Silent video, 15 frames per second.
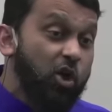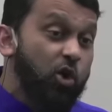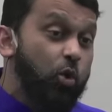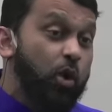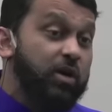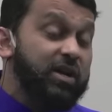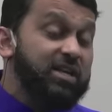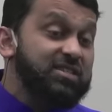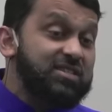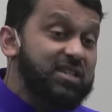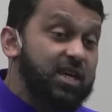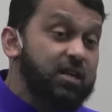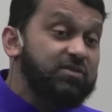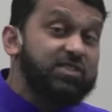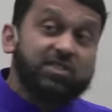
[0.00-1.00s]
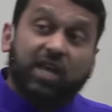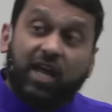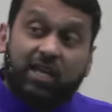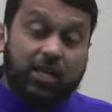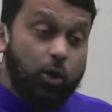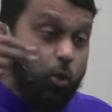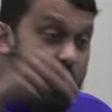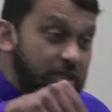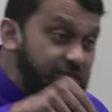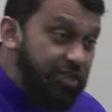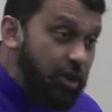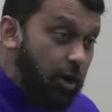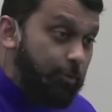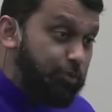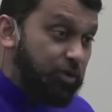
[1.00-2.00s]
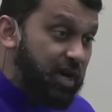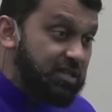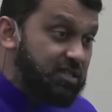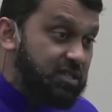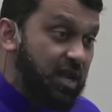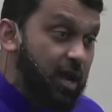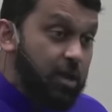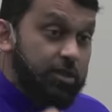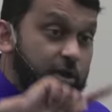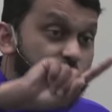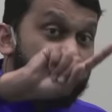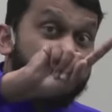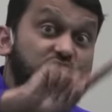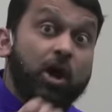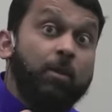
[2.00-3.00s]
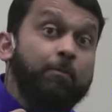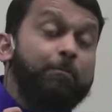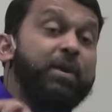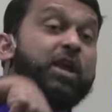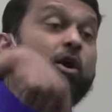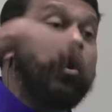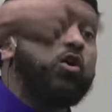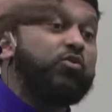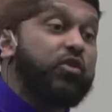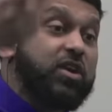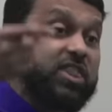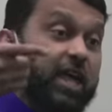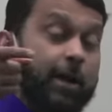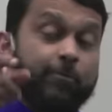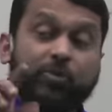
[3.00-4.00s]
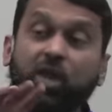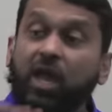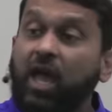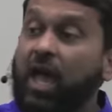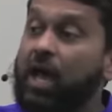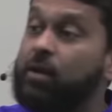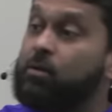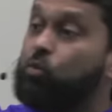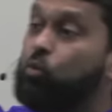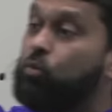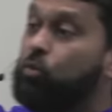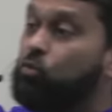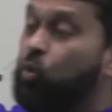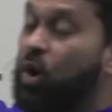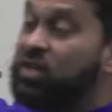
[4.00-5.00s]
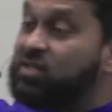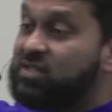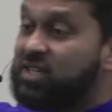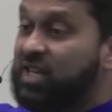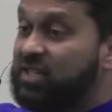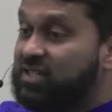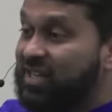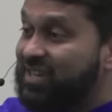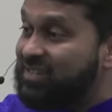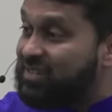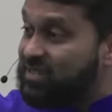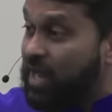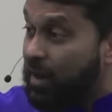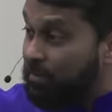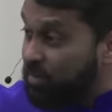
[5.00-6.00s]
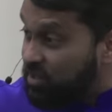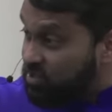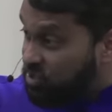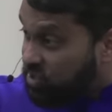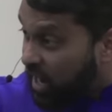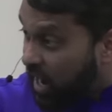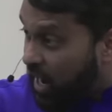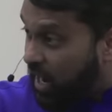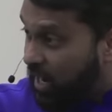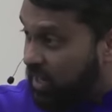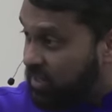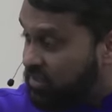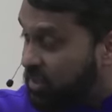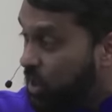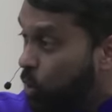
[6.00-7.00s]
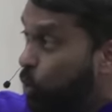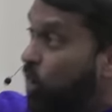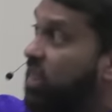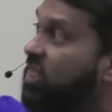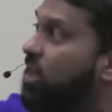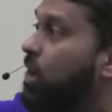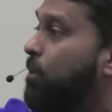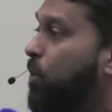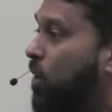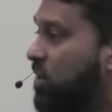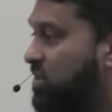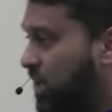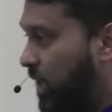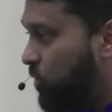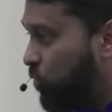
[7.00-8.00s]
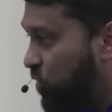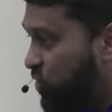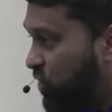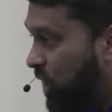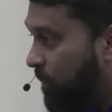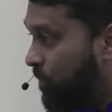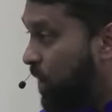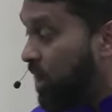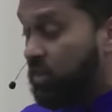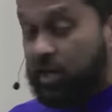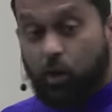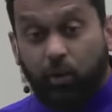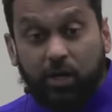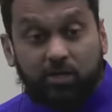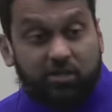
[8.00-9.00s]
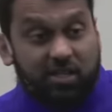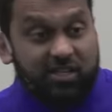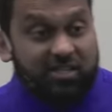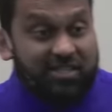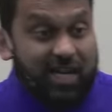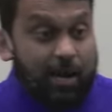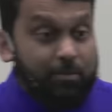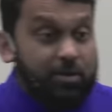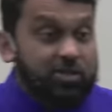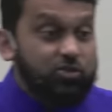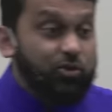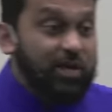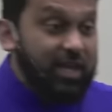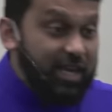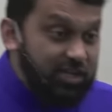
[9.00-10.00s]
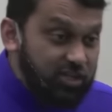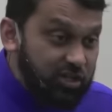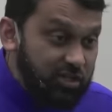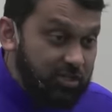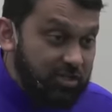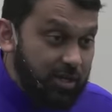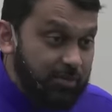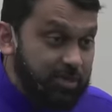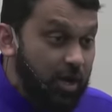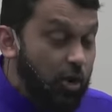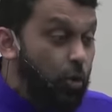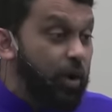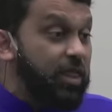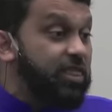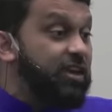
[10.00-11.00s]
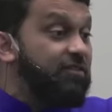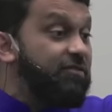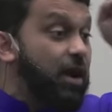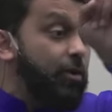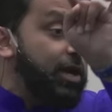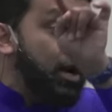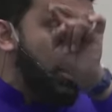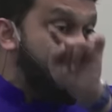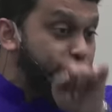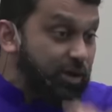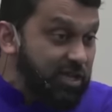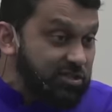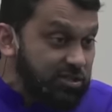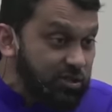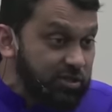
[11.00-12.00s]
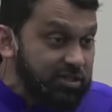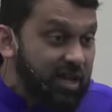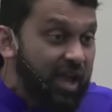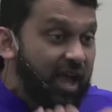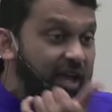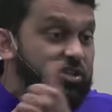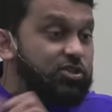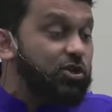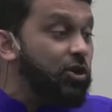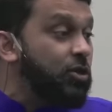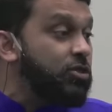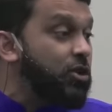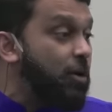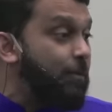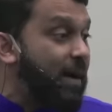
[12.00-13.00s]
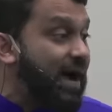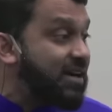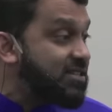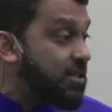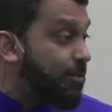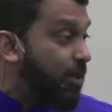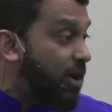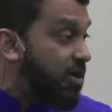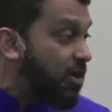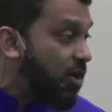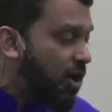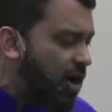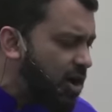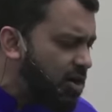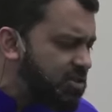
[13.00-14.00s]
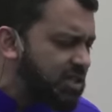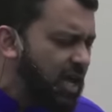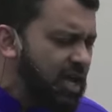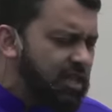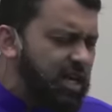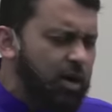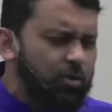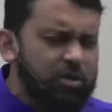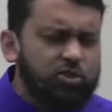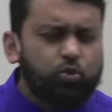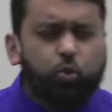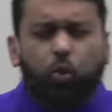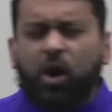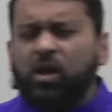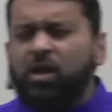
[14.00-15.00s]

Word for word: who are, instead of siding with the oppressed, they're jumping over them and wanting to establish ties with the apartheid regime. They want to establish relationships with the very oppressors and turn their backs upon a cause that was one